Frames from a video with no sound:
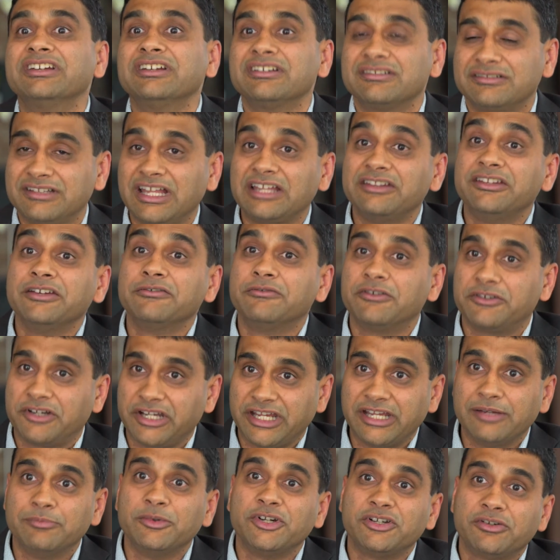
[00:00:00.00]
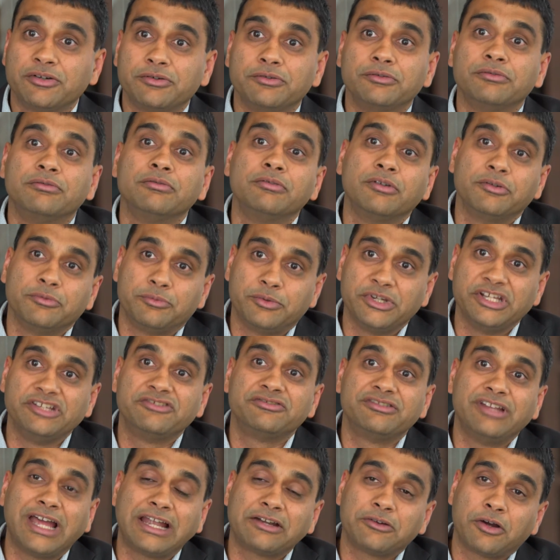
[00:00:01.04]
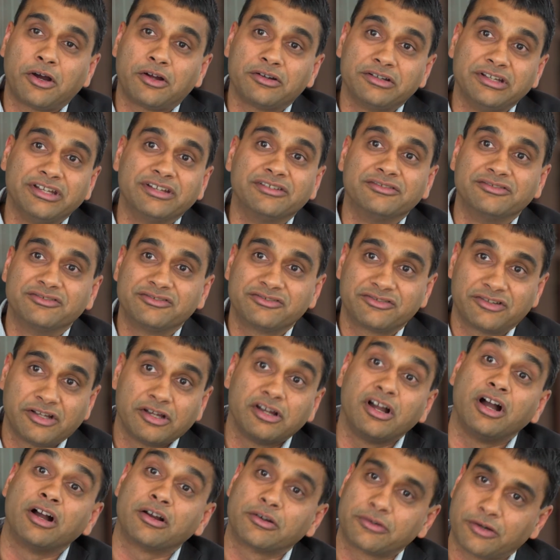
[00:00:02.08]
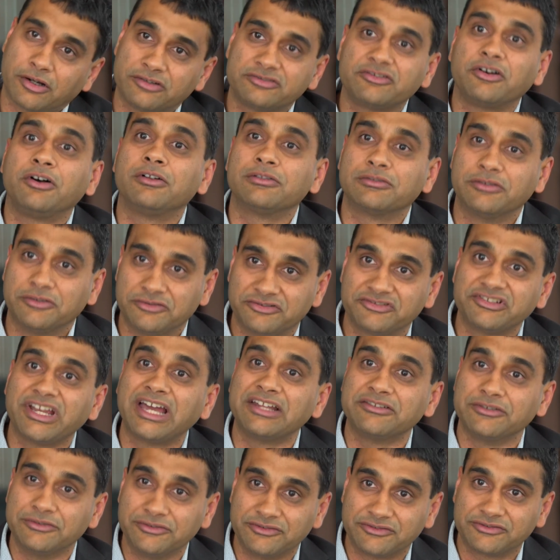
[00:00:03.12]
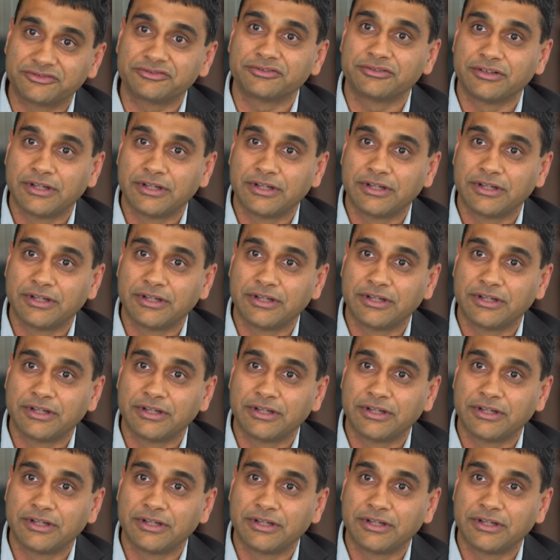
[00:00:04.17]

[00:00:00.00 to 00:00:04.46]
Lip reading: that they were able to reach that audience across all those channels.